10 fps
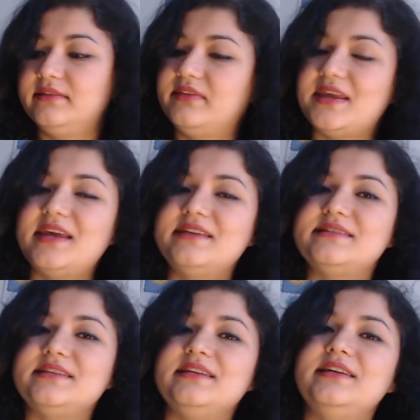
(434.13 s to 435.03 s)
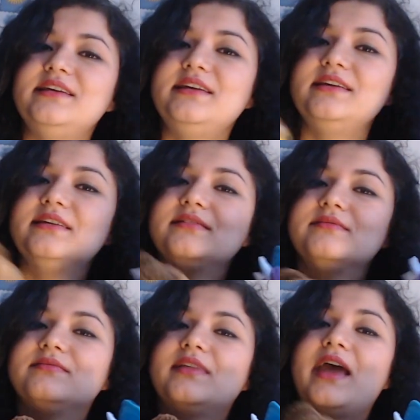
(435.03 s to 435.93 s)
Teddy
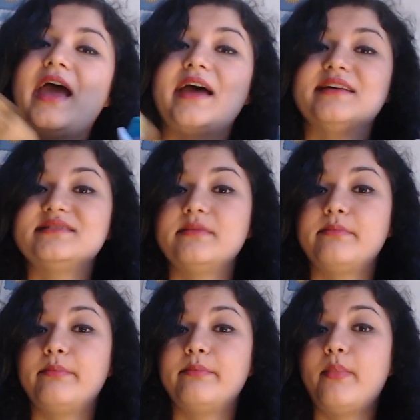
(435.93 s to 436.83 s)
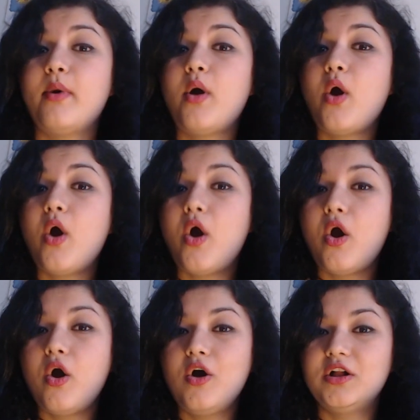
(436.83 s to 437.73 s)
has a ball.
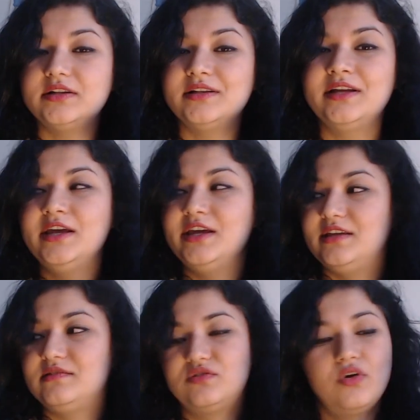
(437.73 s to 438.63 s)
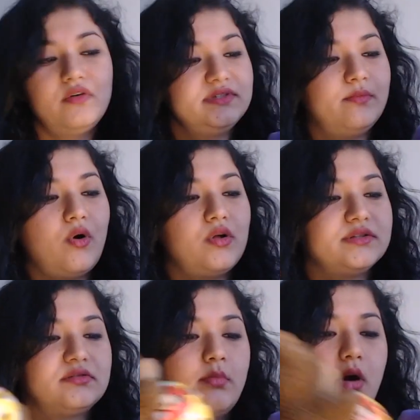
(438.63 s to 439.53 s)
He throws the ball to
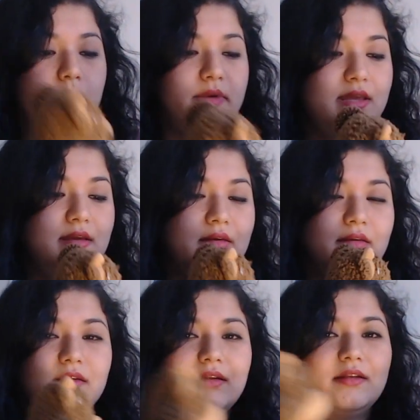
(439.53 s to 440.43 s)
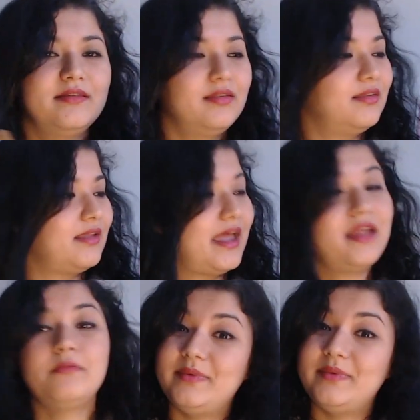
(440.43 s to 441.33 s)
Bobby, and
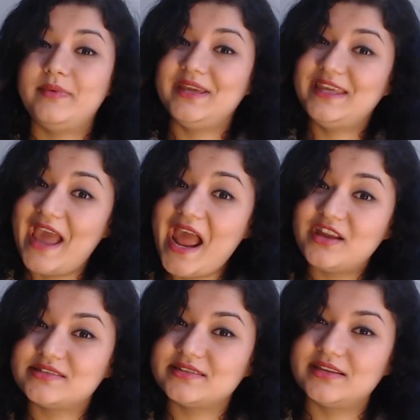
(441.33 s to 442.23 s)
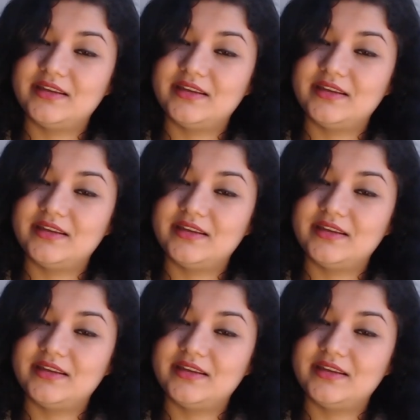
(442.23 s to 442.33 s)
Bobby catches.